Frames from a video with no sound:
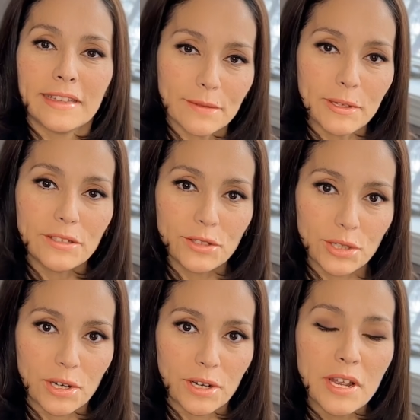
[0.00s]
This will
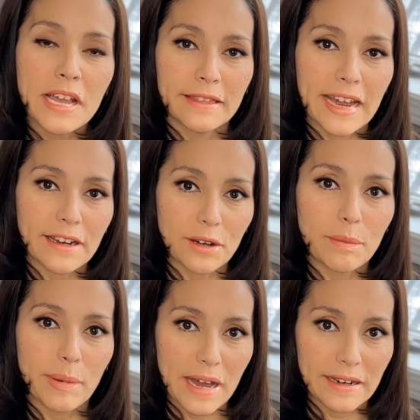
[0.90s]
ensure that your
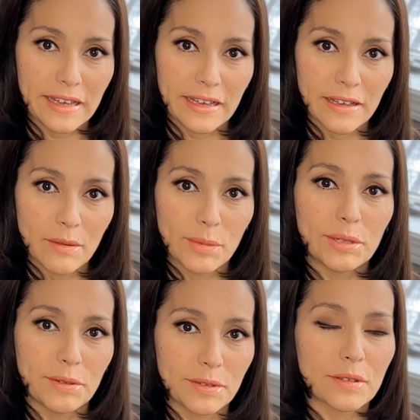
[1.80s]
body
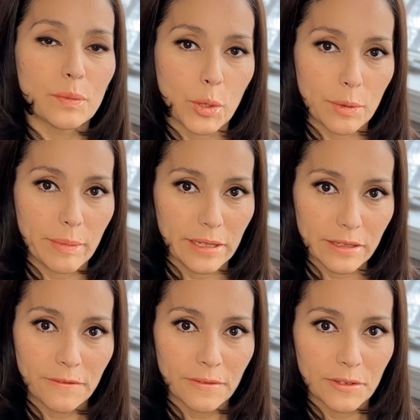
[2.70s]
produces more
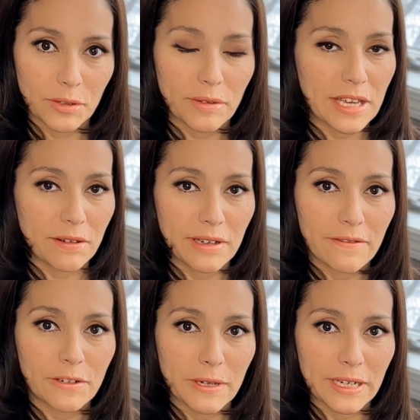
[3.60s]
milk so that you
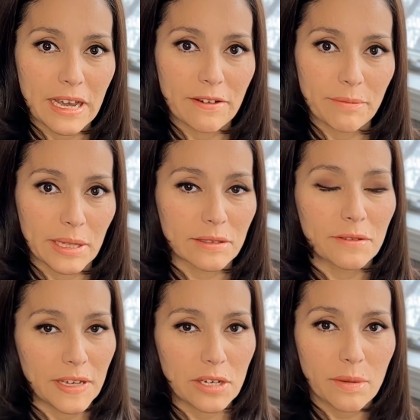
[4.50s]
never run out of milk to feed your